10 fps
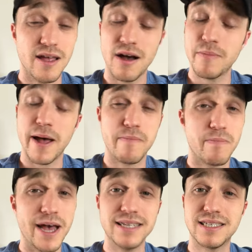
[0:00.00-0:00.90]
On my
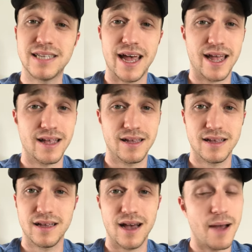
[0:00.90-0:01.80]
best day,
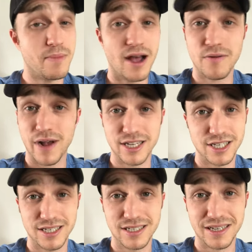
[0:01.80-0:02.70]
I'm not
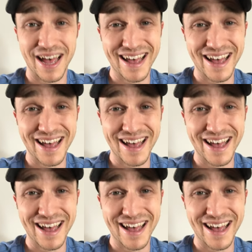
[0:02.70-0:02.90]
righteous.